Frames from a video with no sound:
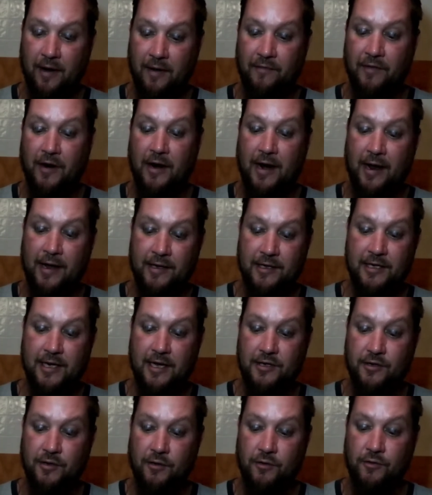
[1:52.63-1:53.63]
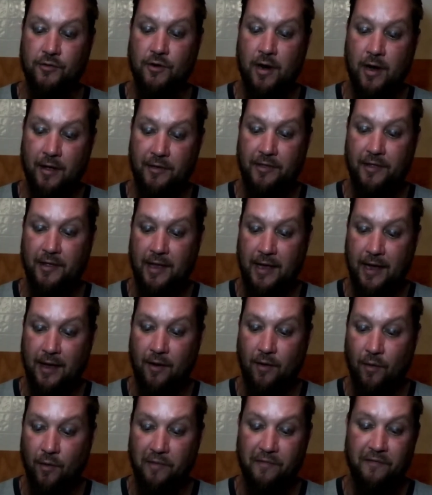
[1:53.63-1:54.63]
of their ancestral troth
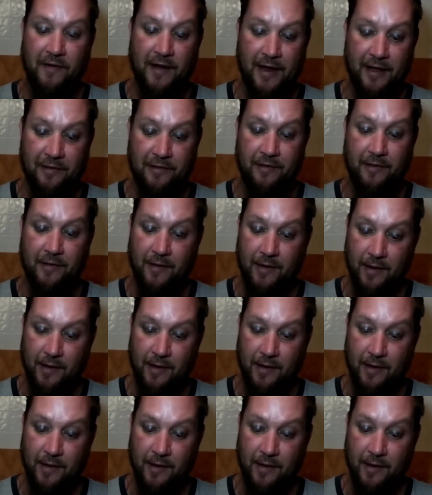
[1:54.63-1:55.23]
or faith.